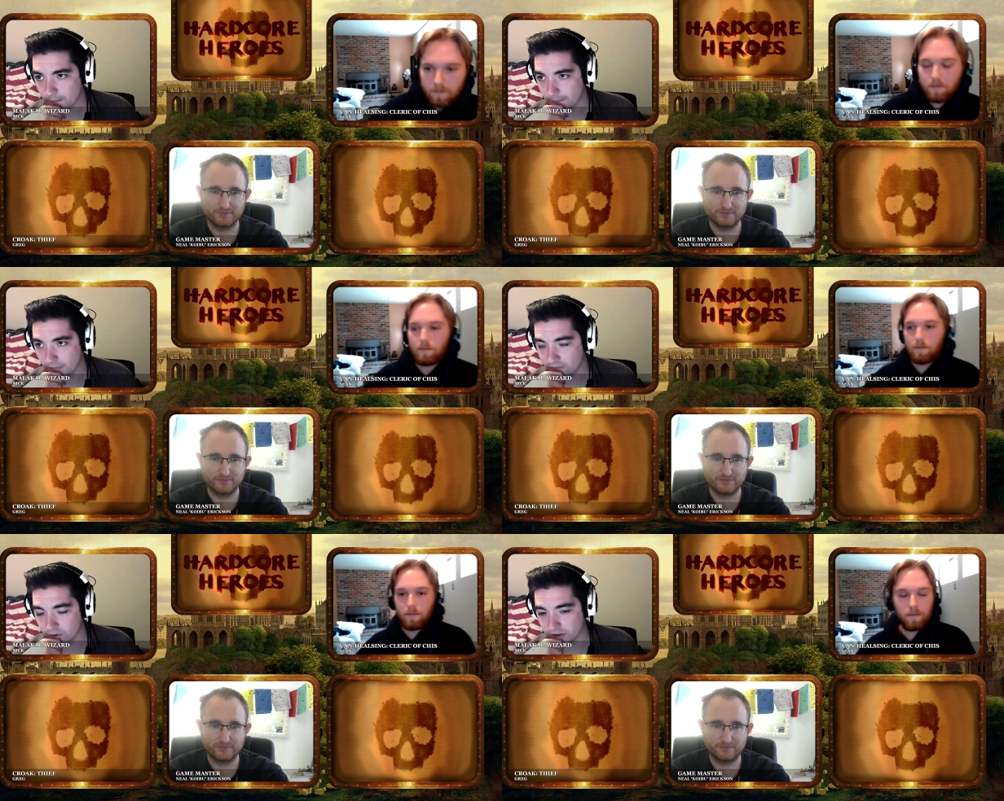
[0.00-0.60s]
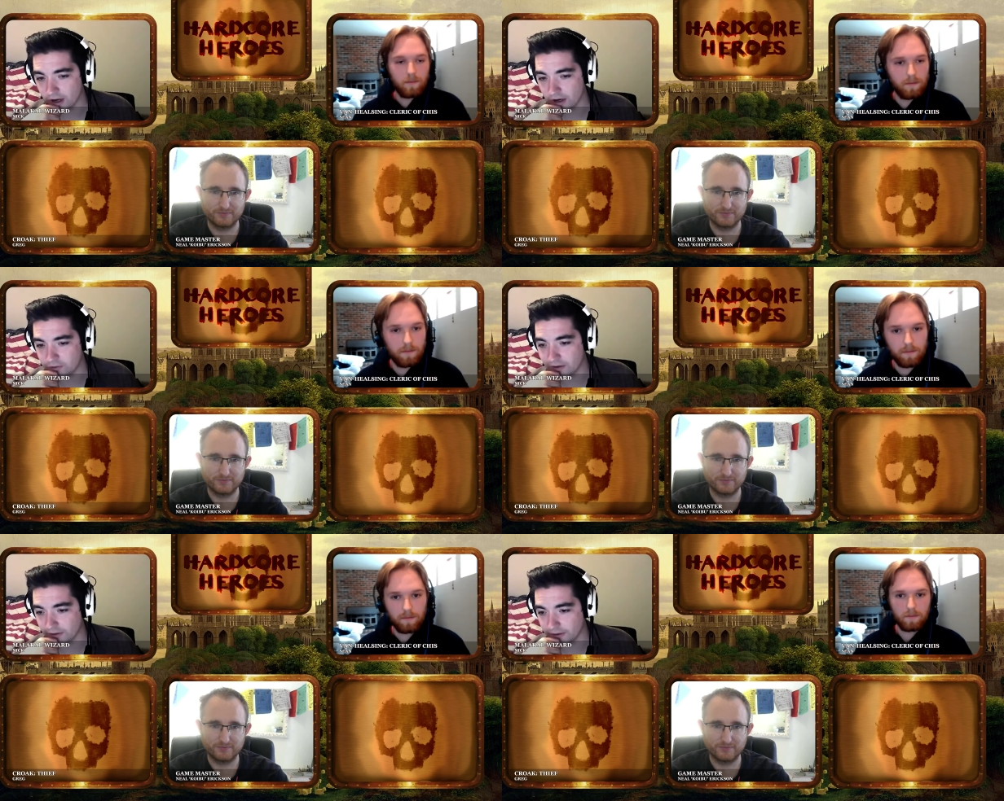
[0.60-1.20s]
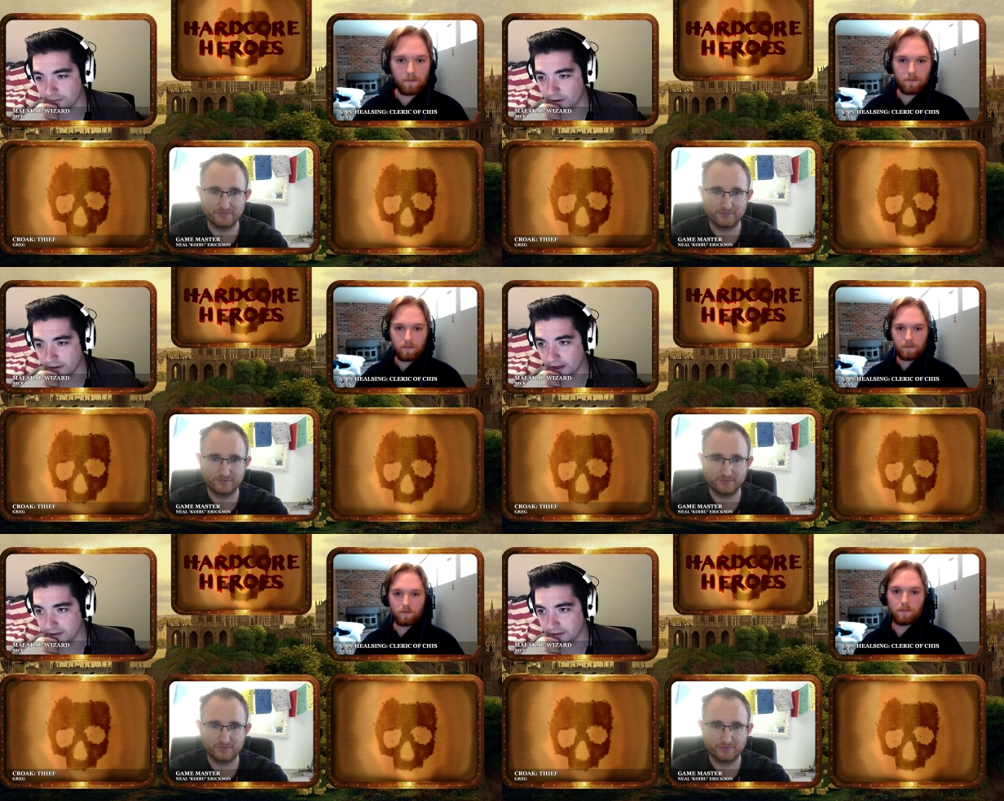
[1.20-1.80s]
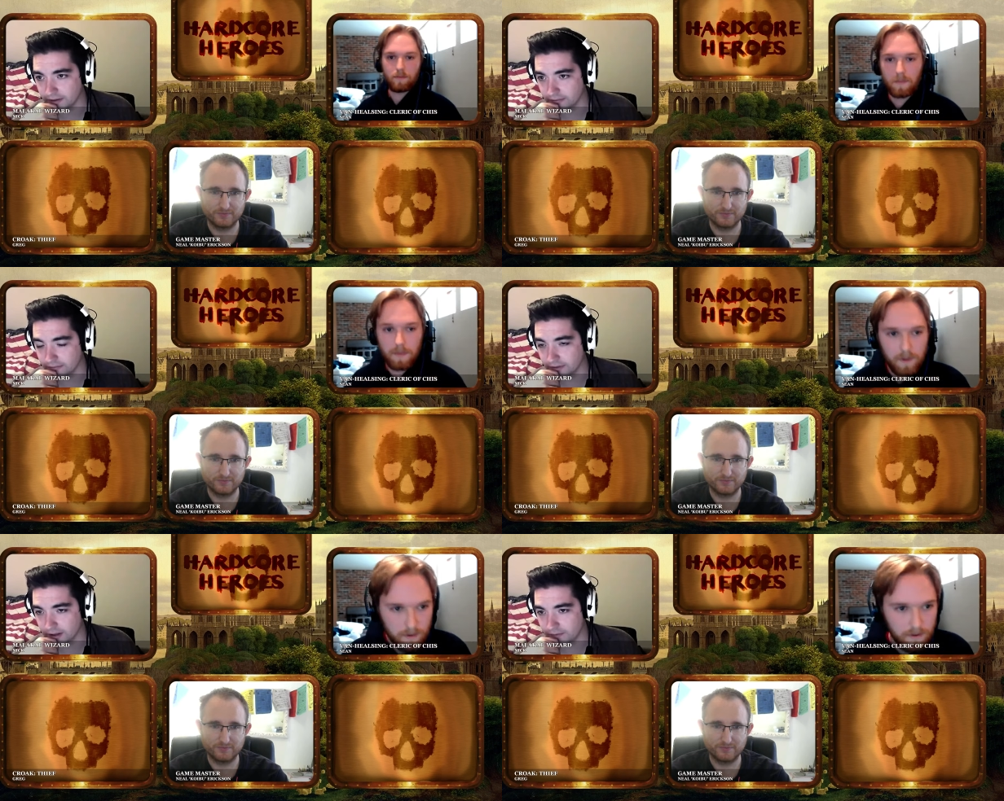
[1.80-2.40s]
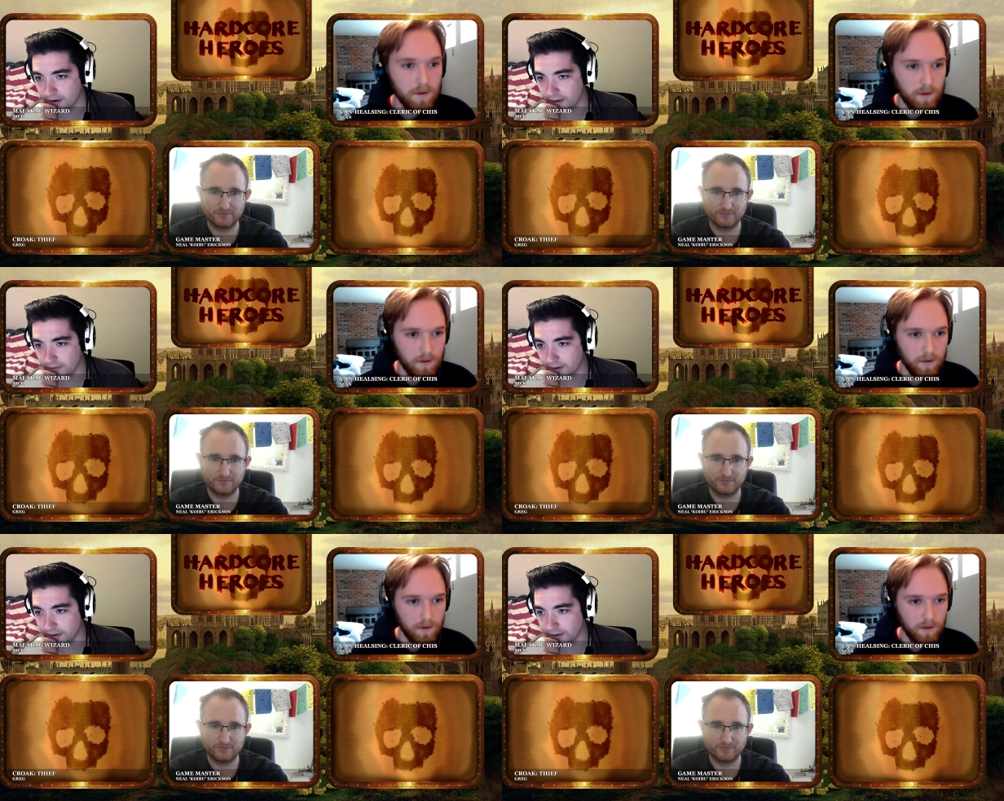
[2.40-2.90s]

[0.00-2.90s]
Speaker 1: If you're scared of traveling the road at night, then it's fair enough.